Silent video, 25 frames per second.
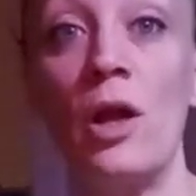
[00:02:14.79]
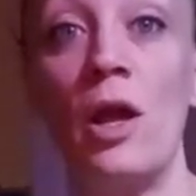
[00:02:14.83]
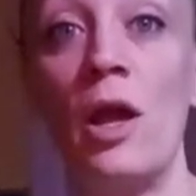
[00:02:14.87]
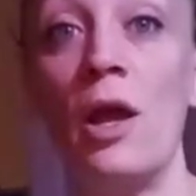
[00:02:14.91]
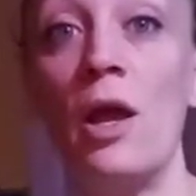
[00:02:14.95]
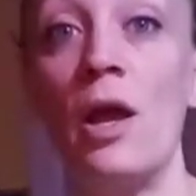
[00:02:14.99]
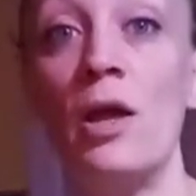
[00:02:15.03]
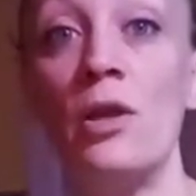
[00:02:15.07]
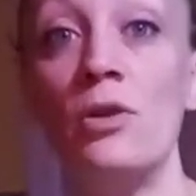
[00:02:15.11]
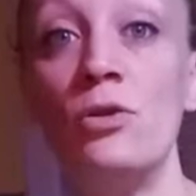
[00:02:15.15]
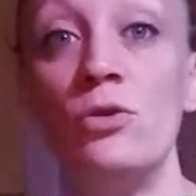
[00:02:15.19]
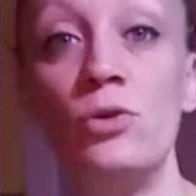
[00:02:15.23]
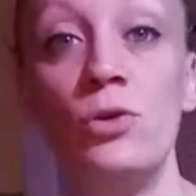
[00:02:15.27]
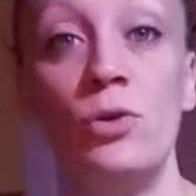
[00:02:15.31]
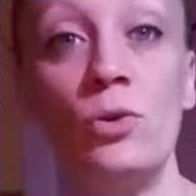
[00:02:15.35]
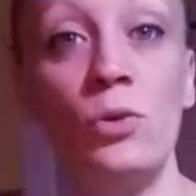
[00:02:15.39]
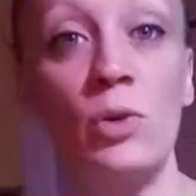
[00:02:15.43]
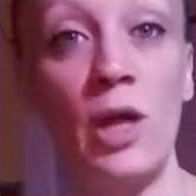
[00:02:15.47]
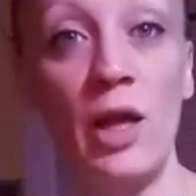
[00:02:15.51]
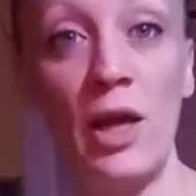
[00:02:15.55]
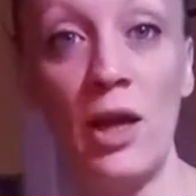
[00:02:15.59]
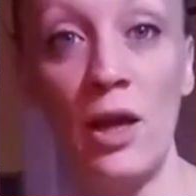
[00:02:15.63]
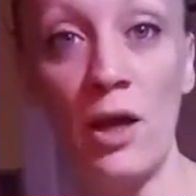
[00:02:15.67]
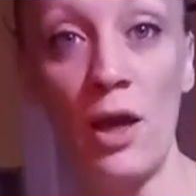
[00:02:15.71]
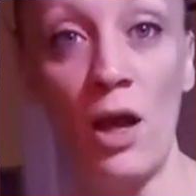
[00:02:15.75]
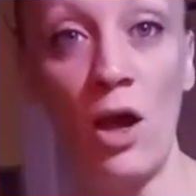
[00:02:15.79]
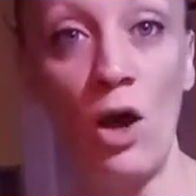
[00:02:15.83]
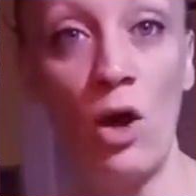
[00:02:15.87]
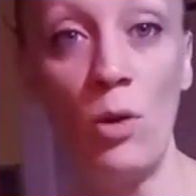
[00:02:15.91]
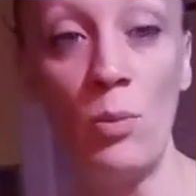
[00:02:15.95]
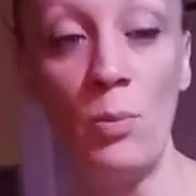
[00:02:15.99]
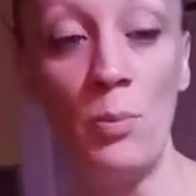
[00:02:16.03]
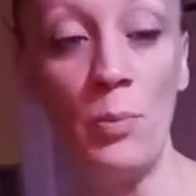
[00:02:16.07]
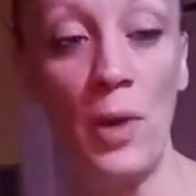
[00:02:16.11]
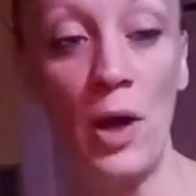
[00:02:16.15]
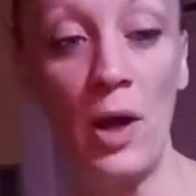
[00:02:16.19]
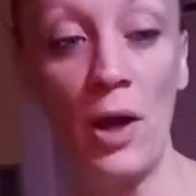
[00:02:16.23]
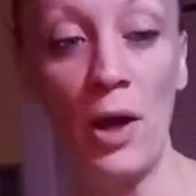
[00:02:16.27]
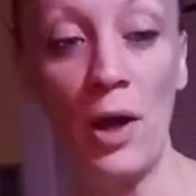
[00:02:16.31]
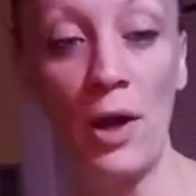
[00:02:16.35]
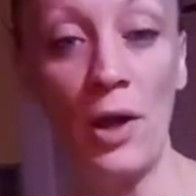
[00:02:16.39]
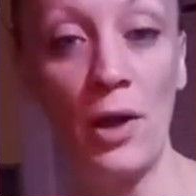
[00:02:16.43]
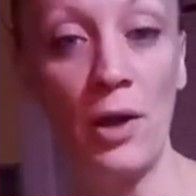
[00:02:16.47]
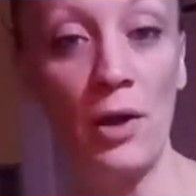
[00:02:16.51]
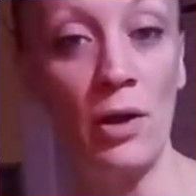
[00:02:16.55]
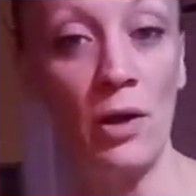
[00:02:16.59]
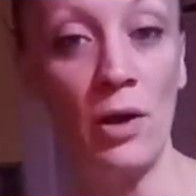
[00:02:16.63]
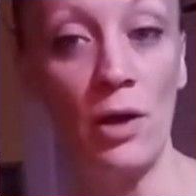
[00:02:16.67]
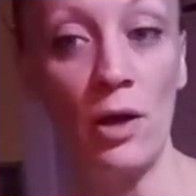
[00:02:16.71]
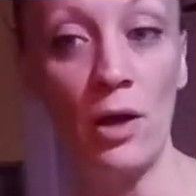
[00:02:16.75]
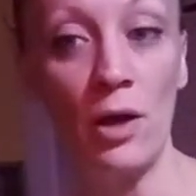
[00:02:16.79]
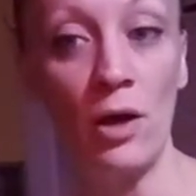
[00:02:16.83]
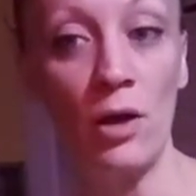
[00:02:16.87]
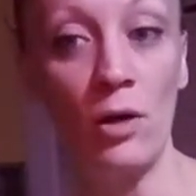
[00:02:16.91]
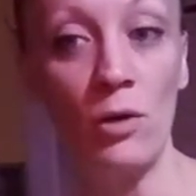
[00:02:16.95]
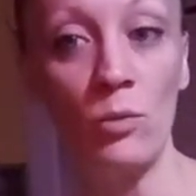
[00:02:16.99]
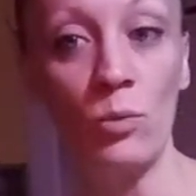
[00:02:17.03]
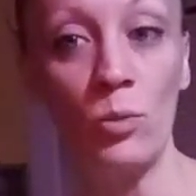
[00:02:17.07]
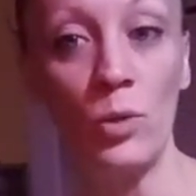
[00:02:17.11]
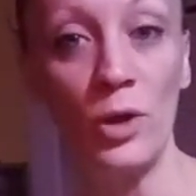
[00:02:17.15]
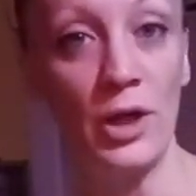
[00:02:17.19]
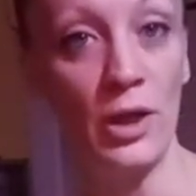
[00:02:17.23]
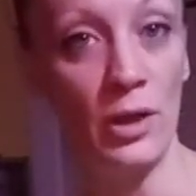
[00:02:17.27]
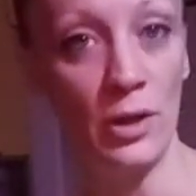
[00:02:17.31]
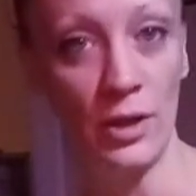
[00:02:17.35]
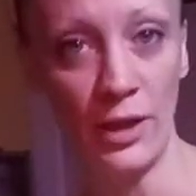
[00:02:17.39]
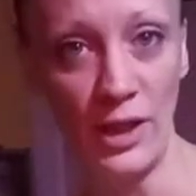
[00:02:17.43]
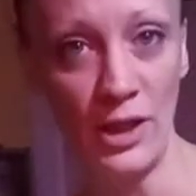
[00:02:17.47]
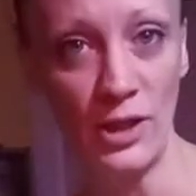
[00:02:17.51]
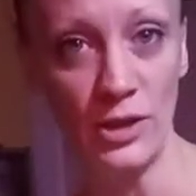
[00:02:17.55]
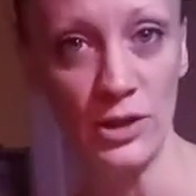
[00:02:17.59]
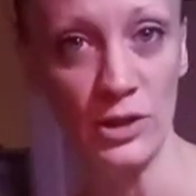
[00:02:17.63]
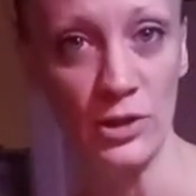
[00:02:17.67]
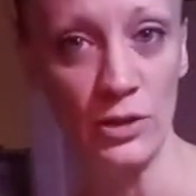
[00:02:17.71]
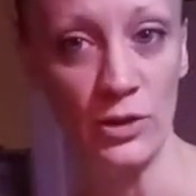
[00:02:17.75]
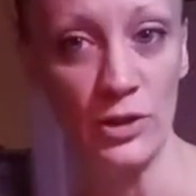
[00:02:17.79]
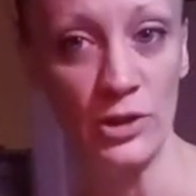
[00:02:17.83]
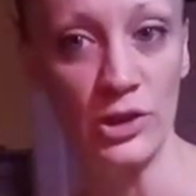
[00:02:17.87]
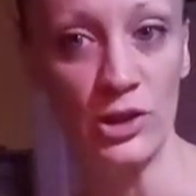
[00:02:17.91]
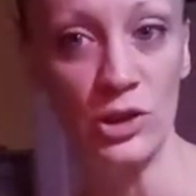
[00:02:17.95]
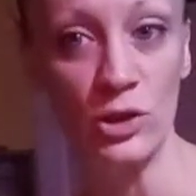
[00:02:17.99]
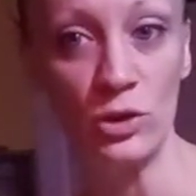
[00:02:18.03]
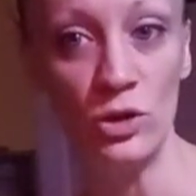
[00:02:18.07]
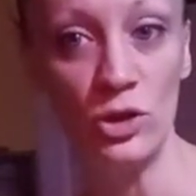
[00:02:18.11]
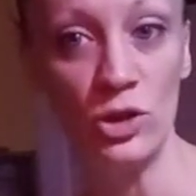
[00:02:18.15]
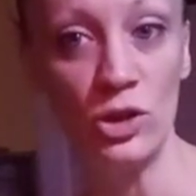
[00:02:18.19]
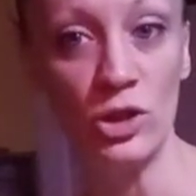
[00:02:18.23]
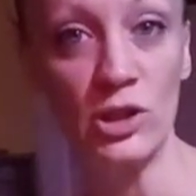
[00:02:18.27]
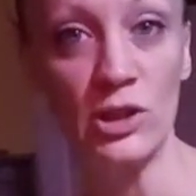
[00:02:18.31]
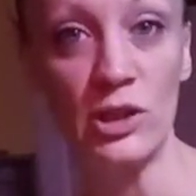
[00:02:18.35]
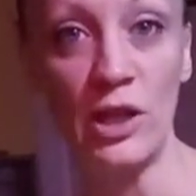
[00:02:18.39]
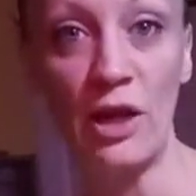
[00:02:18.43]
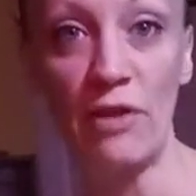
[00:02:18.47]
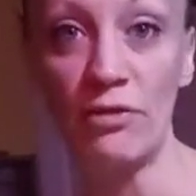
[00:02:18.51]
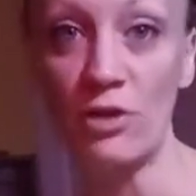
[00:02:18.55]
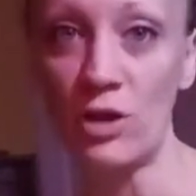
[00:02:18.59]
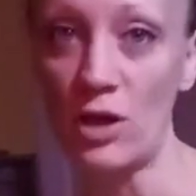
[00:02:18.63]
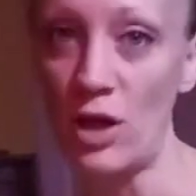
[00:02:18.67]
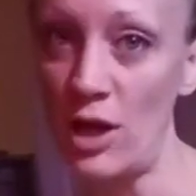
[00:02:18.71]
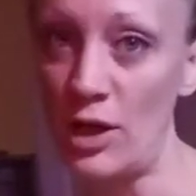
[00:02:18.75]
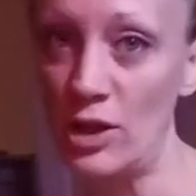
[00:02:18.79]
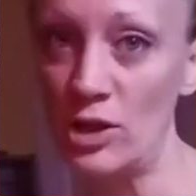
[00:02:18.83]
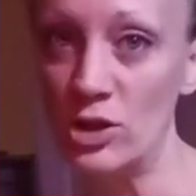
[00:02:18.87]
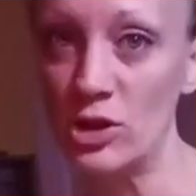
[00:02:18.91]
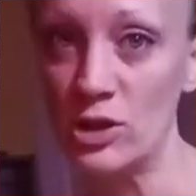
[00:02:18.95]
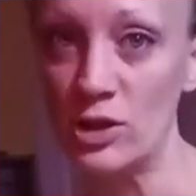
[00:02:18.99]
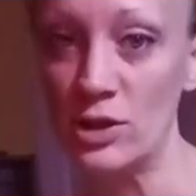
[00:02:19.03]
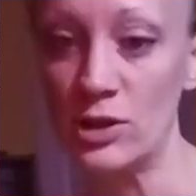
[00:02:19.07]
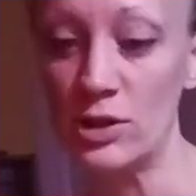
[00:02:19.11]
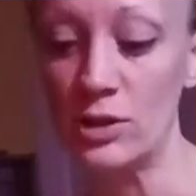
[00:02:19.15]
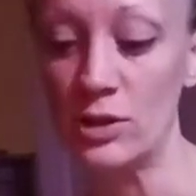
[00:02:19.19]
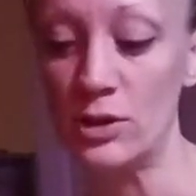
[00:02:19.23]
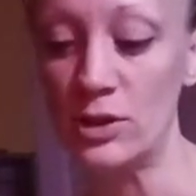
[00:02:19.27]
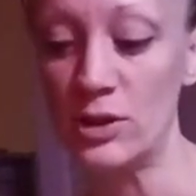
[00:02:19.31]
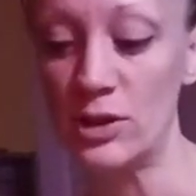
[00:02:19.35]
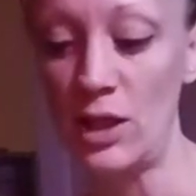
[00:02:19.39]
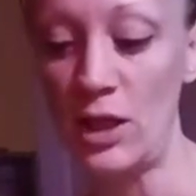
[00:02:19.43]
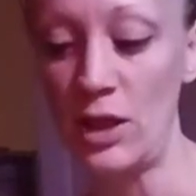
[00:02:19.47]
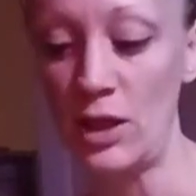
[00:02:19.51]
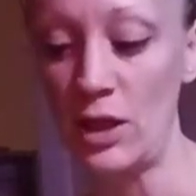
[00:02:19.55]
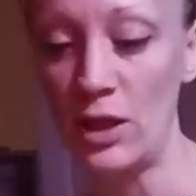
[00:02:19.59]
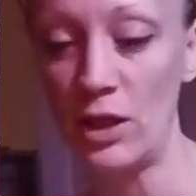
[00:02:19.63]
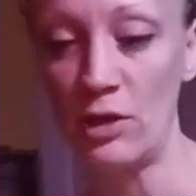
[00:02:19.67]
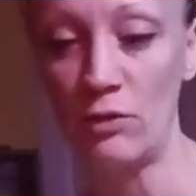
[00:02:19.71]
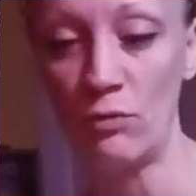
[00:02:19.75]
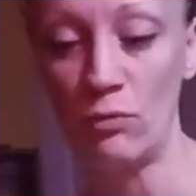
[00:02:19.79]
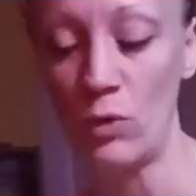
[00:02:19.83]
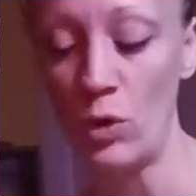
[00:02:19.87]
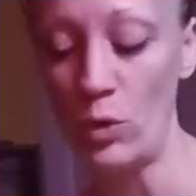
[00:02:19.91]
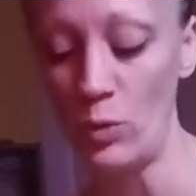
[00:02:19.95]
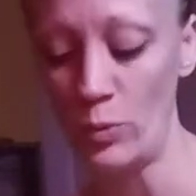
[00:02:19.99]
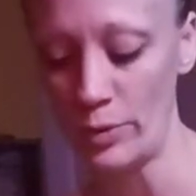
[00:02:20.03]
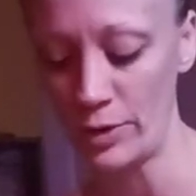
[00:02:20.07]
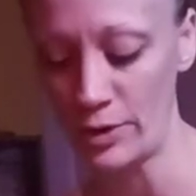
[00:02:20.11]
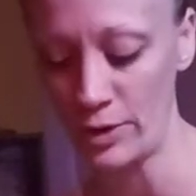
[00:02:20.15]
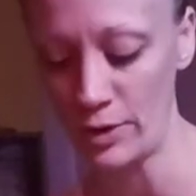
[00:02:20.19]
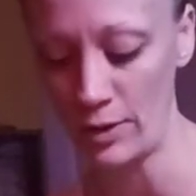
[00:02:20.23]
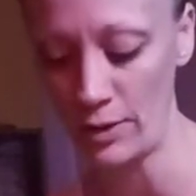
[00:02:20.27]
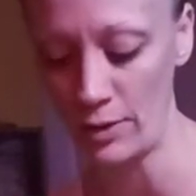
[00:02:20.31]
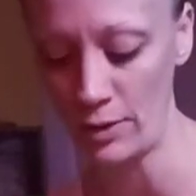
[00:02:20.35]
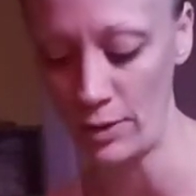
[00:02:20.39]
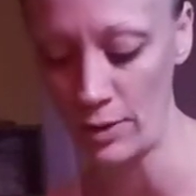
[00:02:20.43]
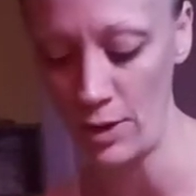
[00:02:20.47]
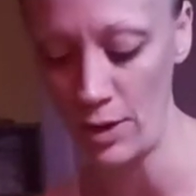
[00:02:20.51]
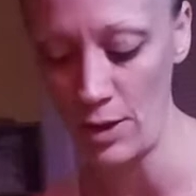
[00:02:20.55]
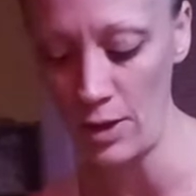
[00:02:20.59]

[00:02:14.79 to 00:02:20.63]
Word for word: And you can't help by uh, what it lands on. So you just have to kind of just take it and roll with it.